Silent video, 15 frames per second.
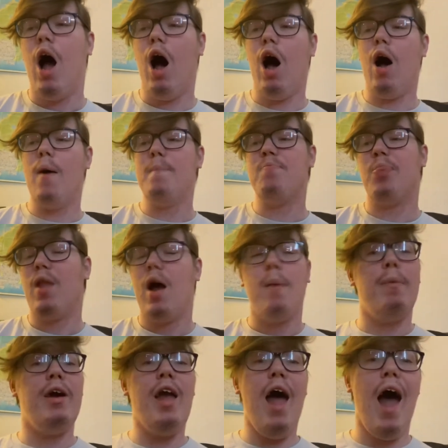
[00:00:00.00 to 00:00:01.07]

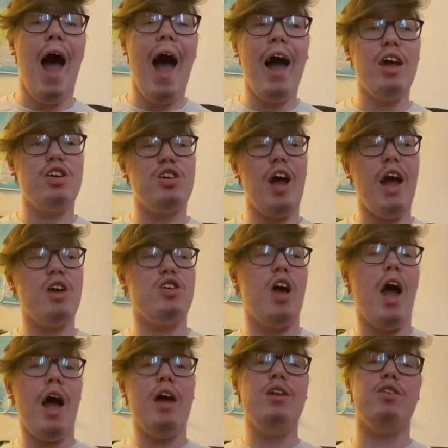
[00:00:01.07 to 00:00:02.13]
But yeah, Ash
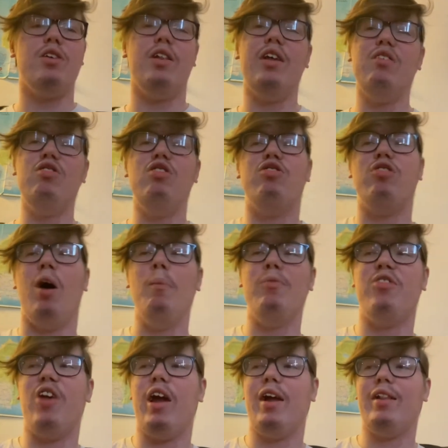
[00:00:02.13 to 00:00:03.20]
Hand, this is
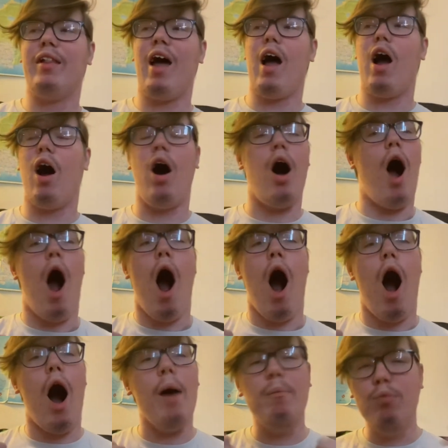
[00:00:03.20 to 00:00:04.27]
something that
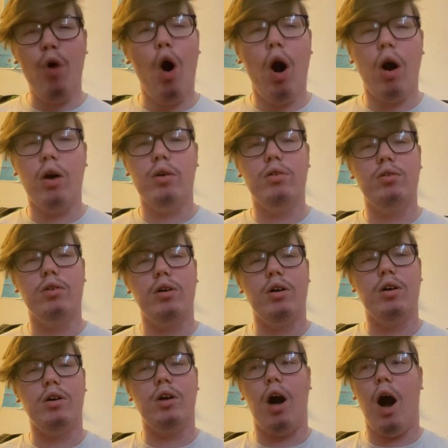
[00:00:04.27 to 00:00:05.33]
I'm not
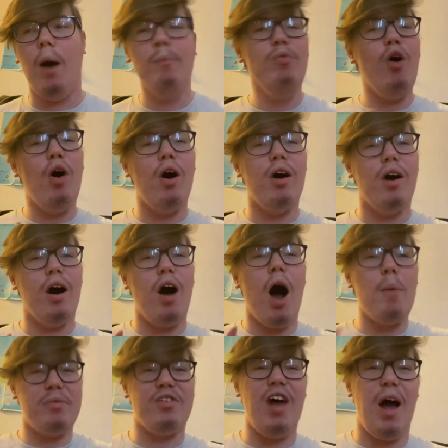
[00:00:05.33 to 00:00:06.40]

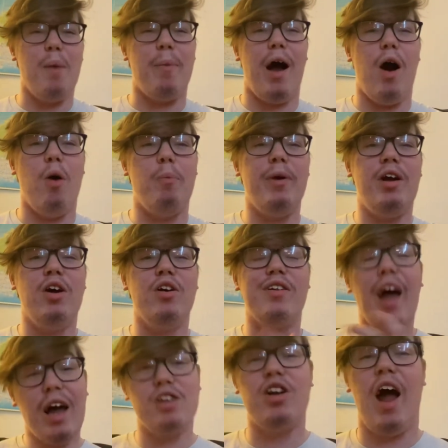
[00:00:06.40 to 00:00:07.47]
upset about, because
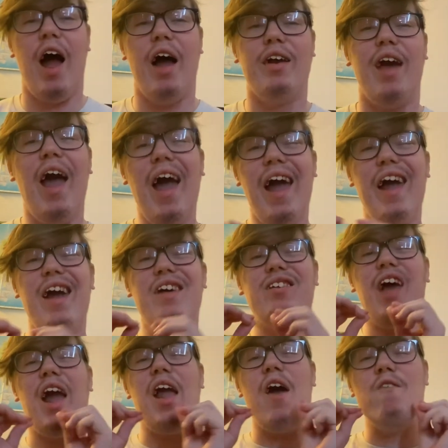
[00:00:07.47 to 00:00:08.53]
Ash Hand
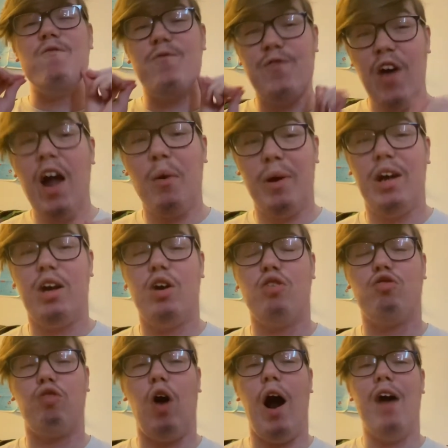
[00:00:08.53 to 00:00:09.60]
is a very
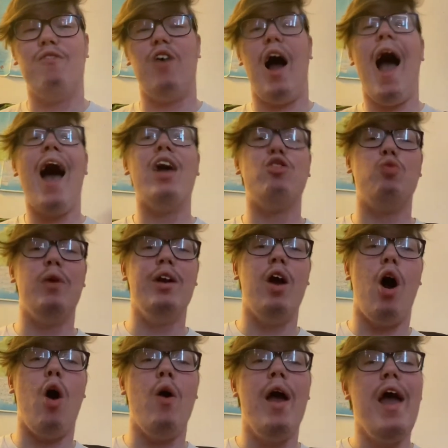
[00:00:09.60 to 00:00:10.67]
good driver. As we
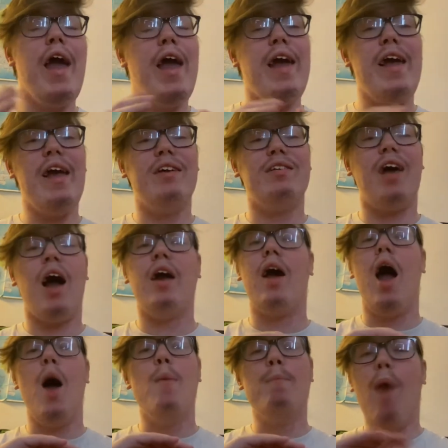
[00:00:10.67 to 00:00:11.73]
know, he has
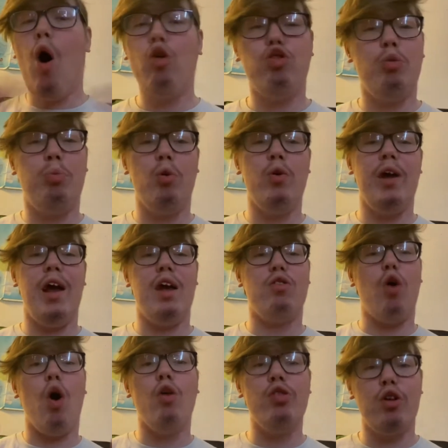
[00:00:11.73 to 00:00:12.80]
had multiple
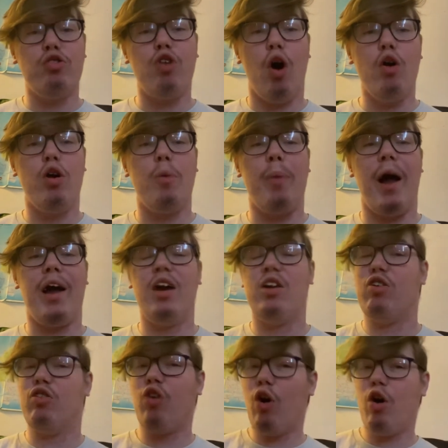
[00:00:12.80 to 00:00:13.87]
years on the Toka
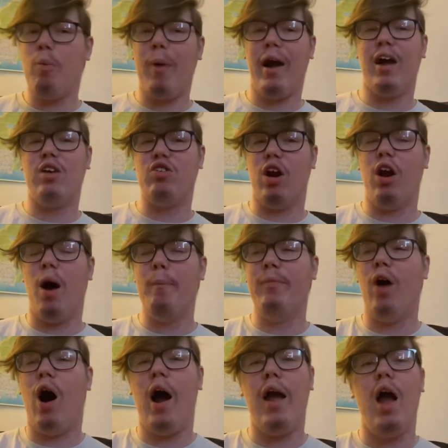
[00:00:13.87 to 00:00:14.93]
package, a Toka package
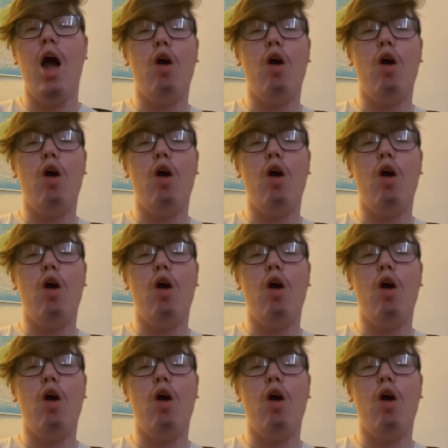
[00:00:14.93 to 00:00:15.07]
alumni,